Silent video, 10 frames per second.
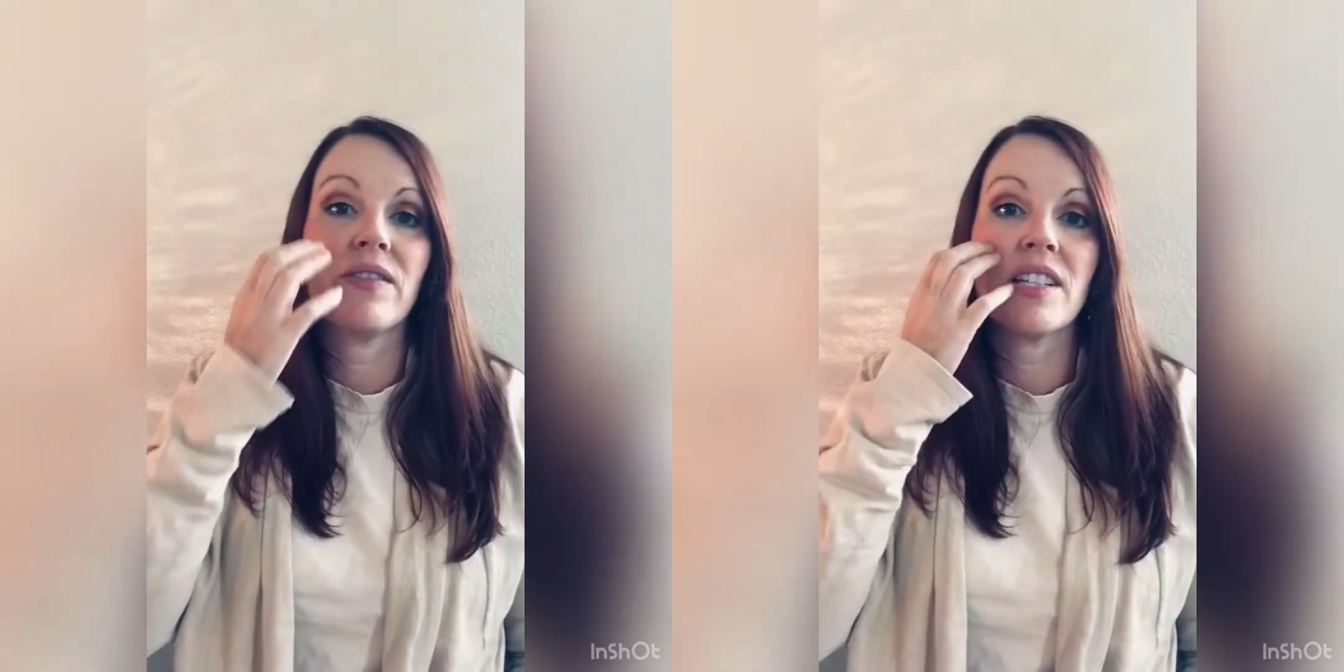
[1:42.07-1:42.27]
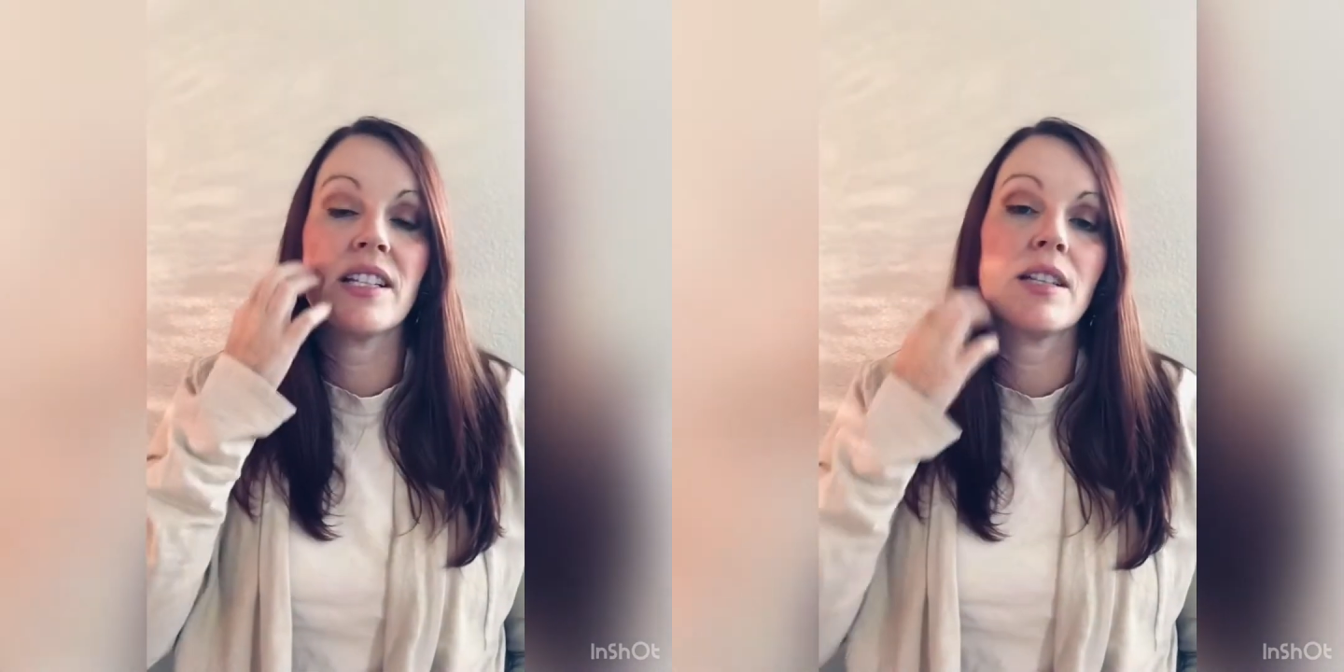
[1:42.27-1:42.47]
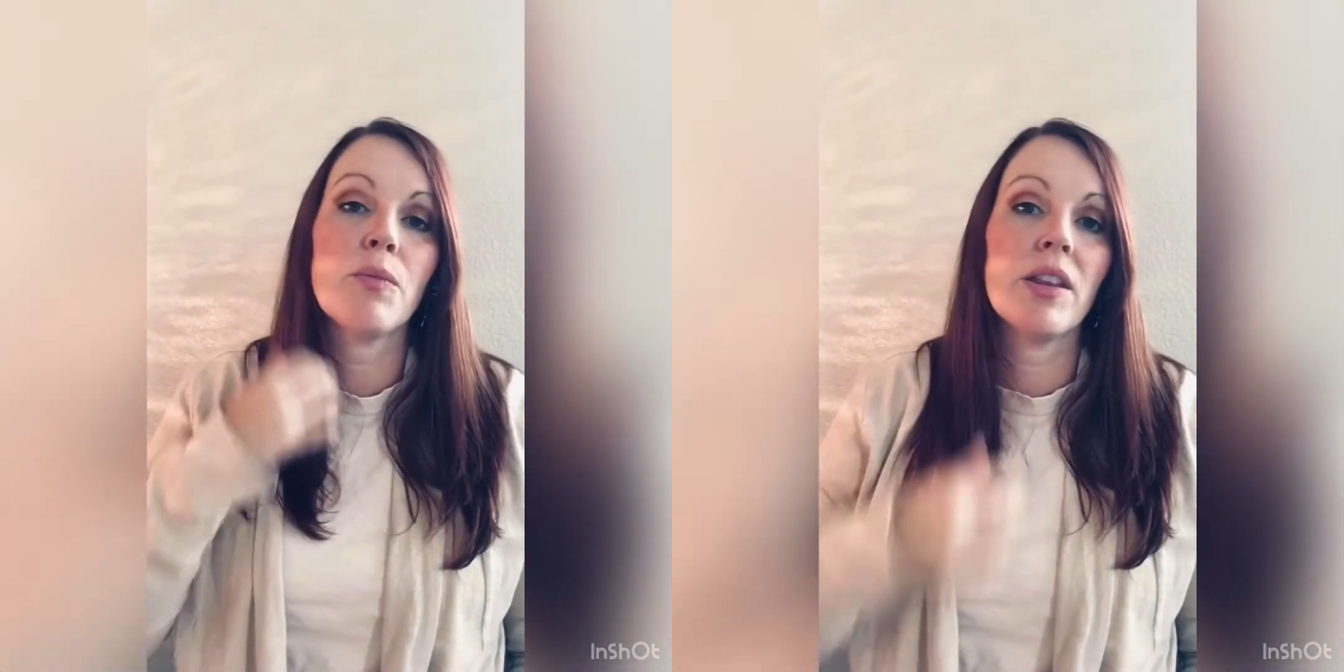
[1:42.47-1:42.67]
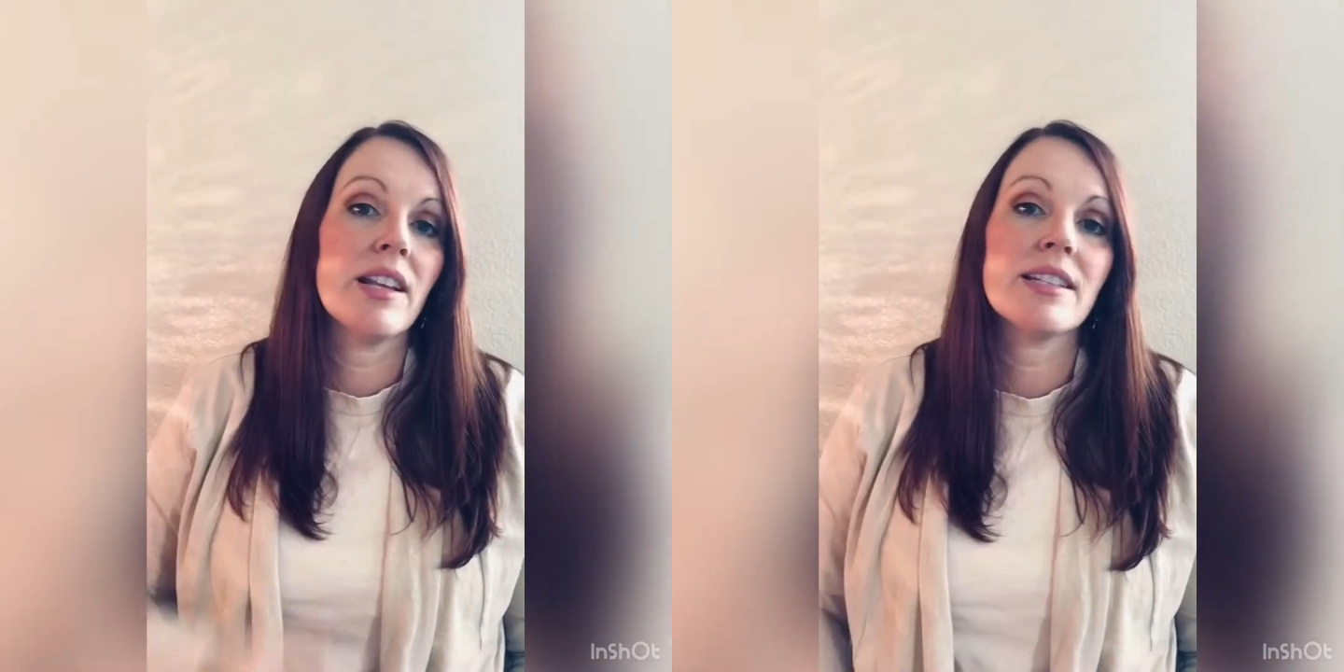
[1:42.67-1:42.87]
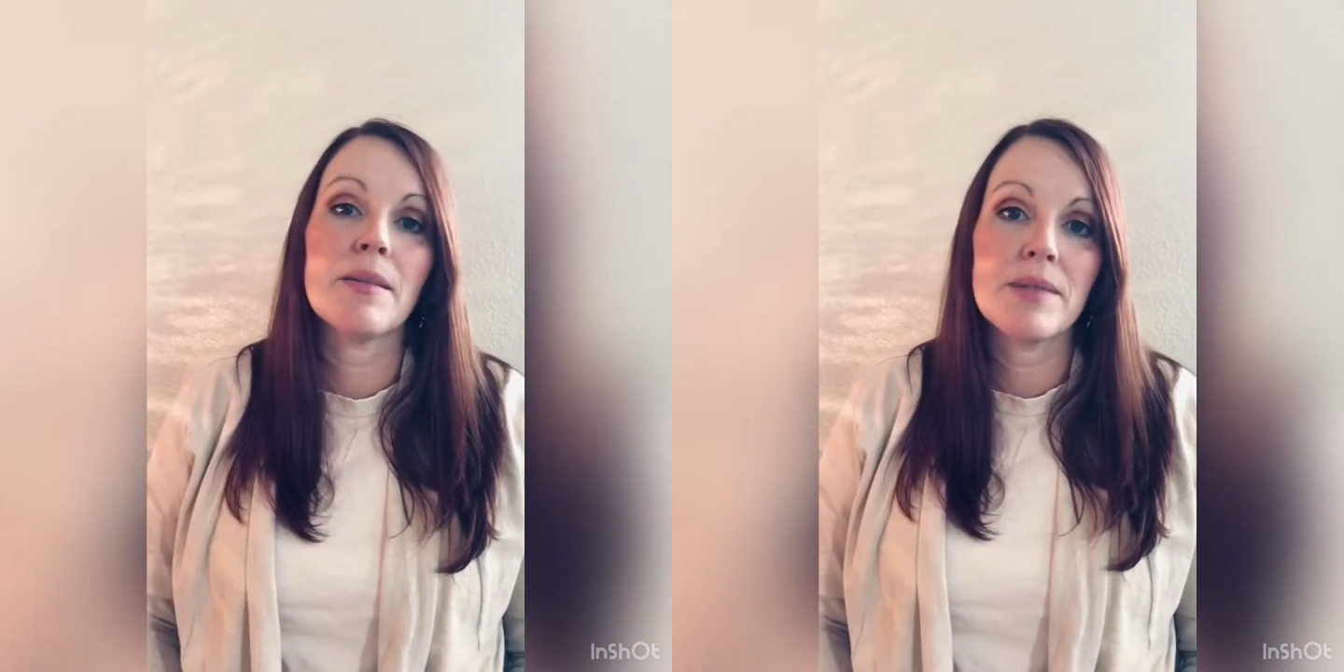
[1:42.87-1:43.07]
seen someone
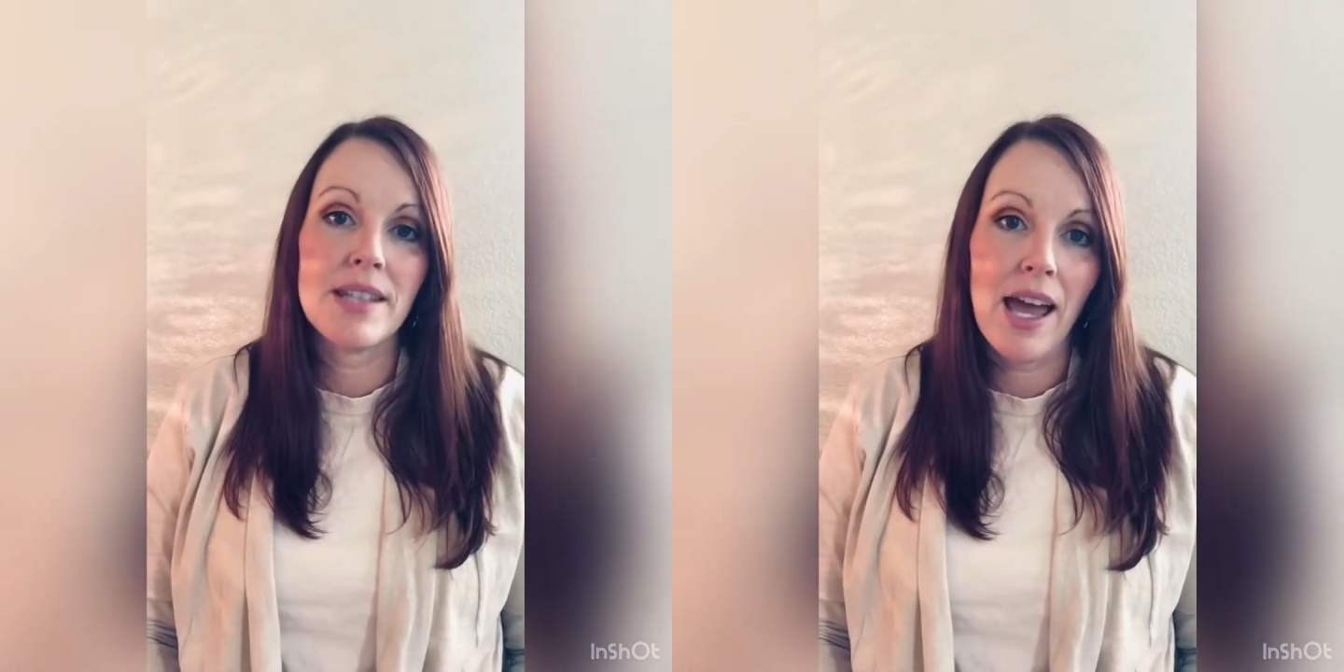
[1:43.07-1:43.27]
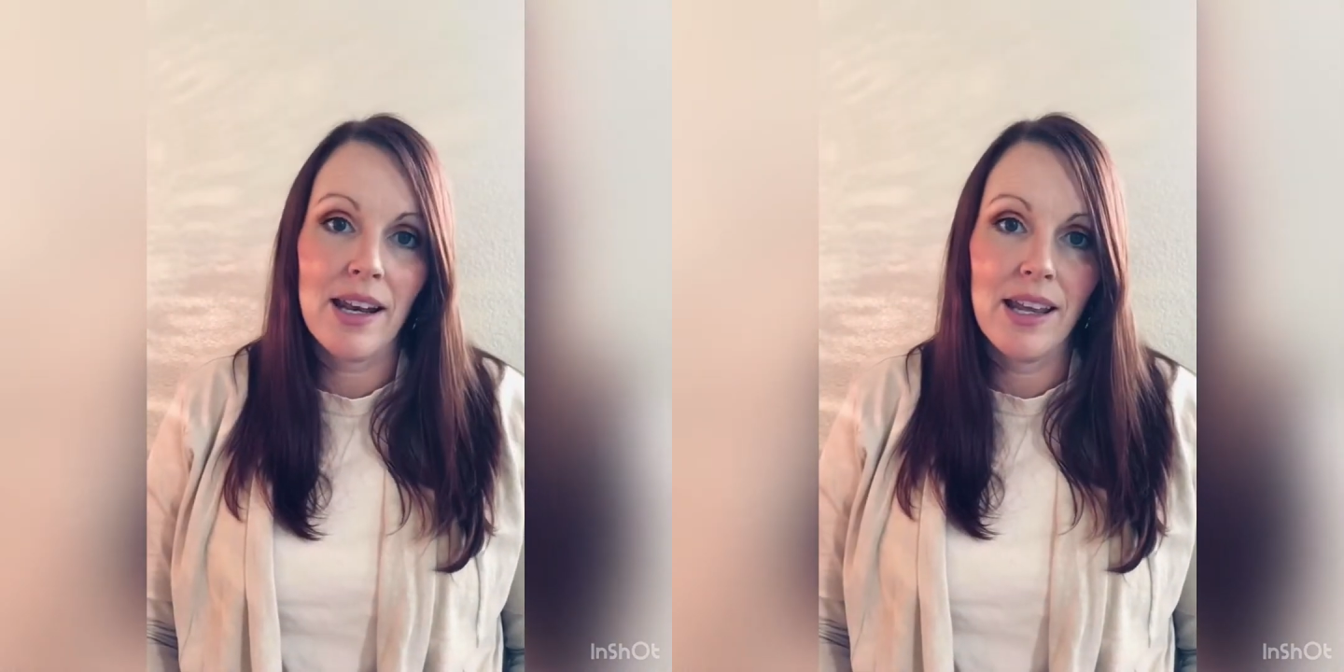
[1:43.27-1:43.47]
that's upset